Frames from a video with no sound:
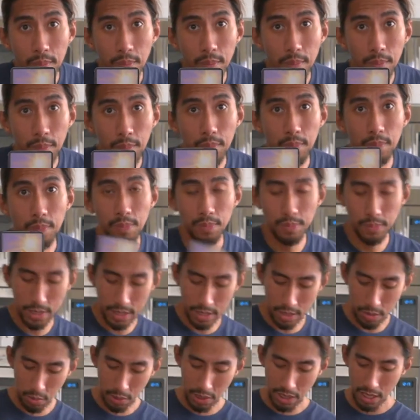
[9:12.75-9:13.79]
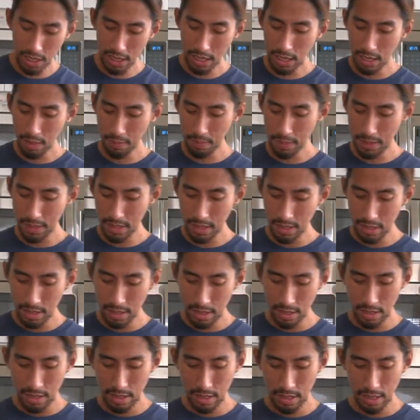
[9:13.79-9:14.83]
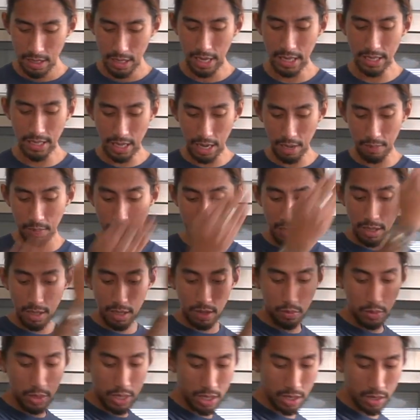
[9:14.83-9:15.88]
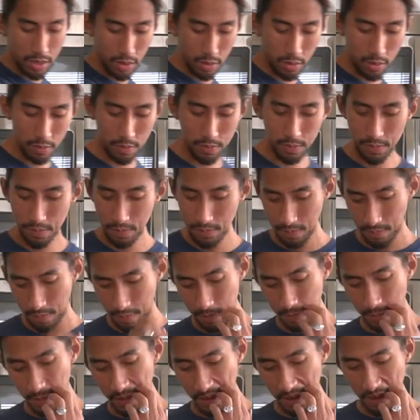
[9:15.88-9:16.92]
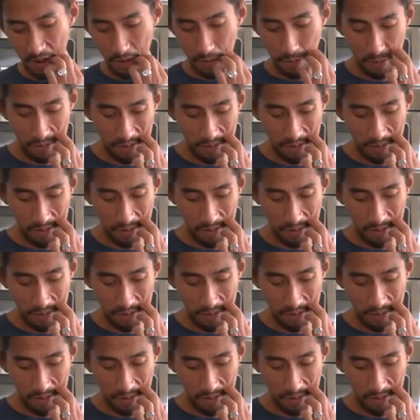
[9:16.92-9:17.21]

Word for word: Hmm. This is where the eclipse has happened a week ago. Okay.